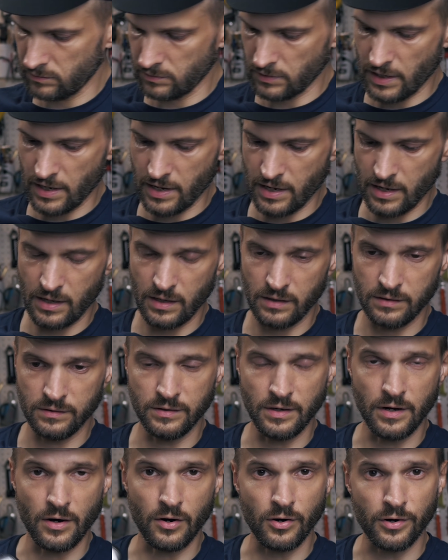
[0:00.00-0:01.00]
And
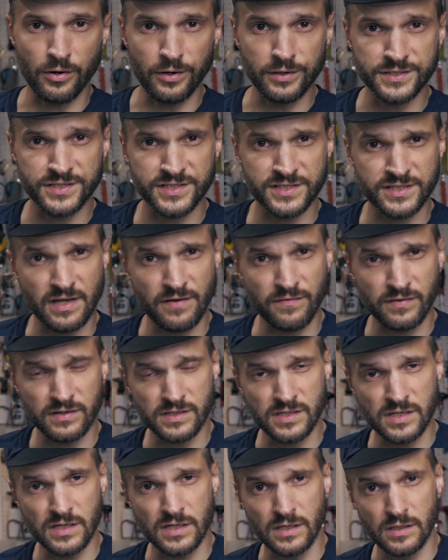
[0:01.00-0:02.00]
they are
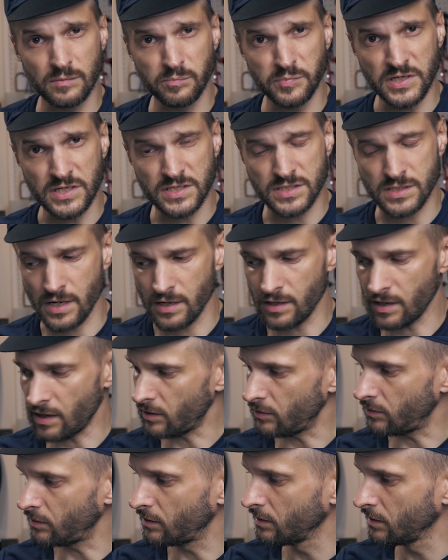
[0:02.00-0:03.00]
17 PSI
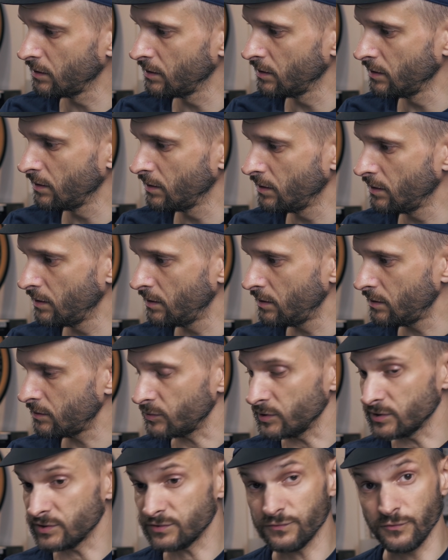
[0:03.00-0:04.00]
now,
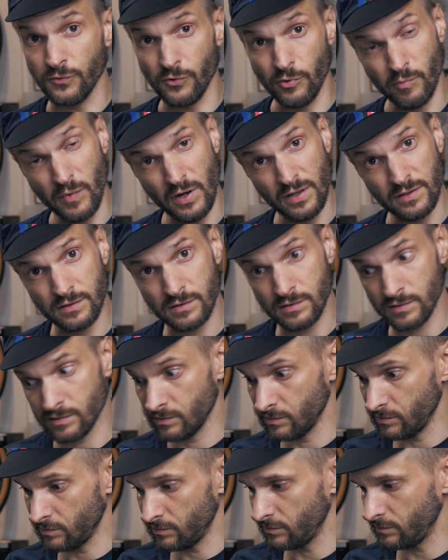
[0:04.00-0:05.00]
which for a month
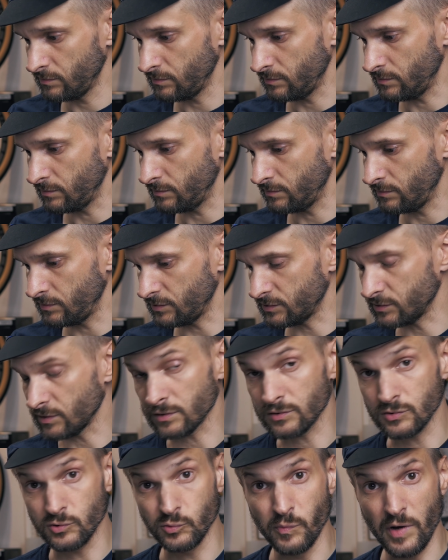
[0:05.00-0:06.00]
it's
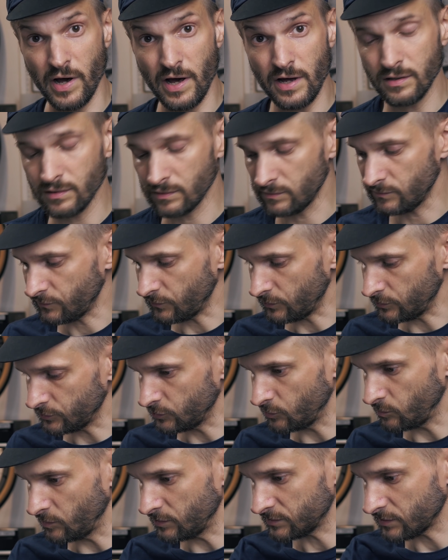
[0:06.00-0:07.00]
not too bad for
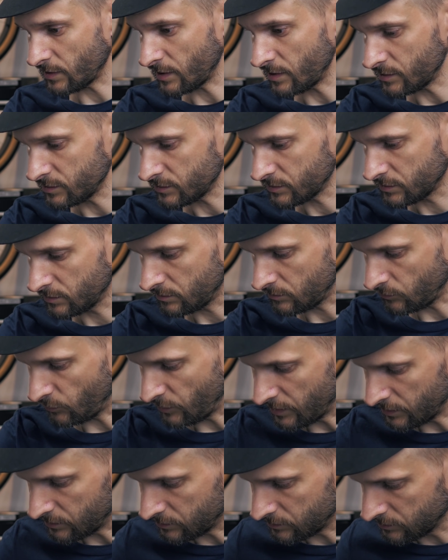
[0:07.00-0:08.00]
tubeless tires
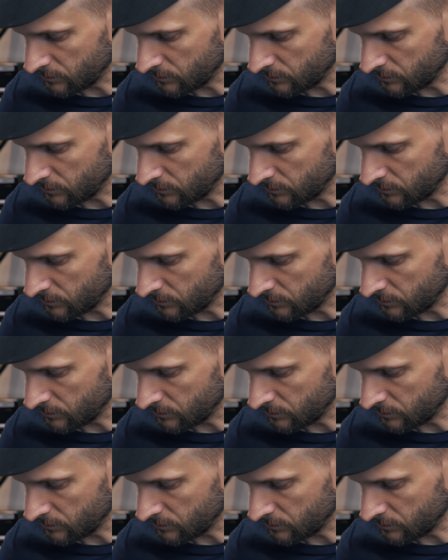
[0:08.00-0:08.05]
with